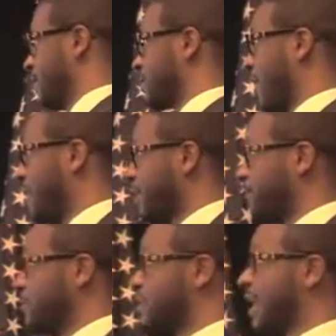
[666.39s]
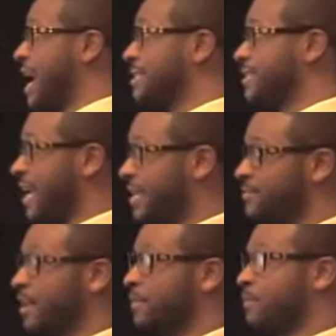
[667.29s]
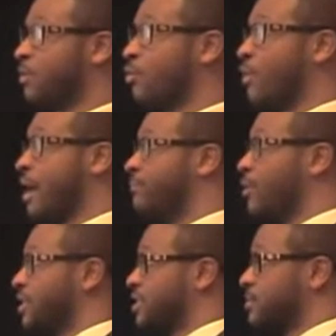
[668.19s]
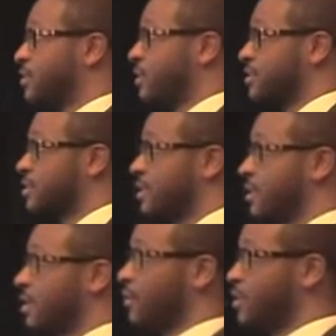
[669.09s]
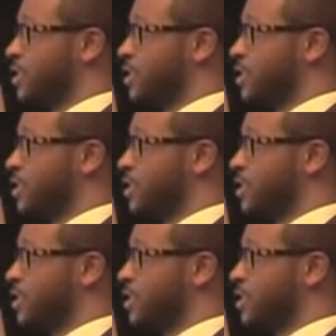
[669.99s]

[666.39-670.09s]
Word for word: So I've got a few slides today. I developed a program, Boyz II Books, which